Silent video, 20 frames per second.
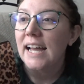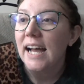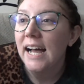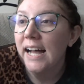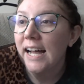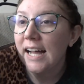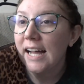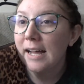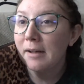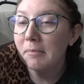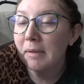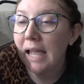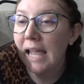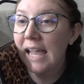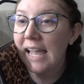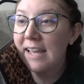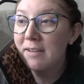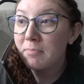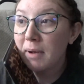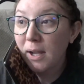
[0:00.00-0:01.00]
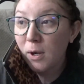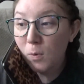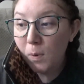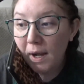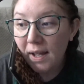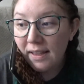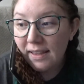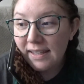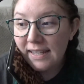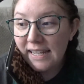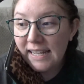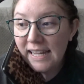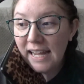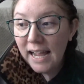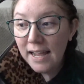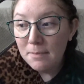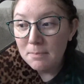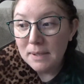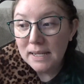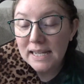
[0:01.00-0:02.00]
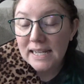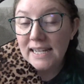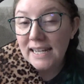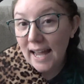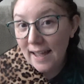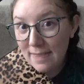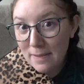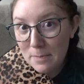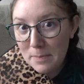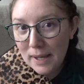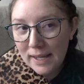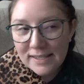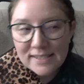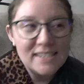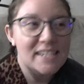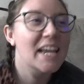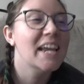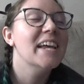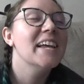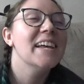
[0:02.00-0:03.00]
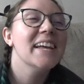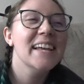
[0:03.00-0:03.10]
And by quality, I mean not the best.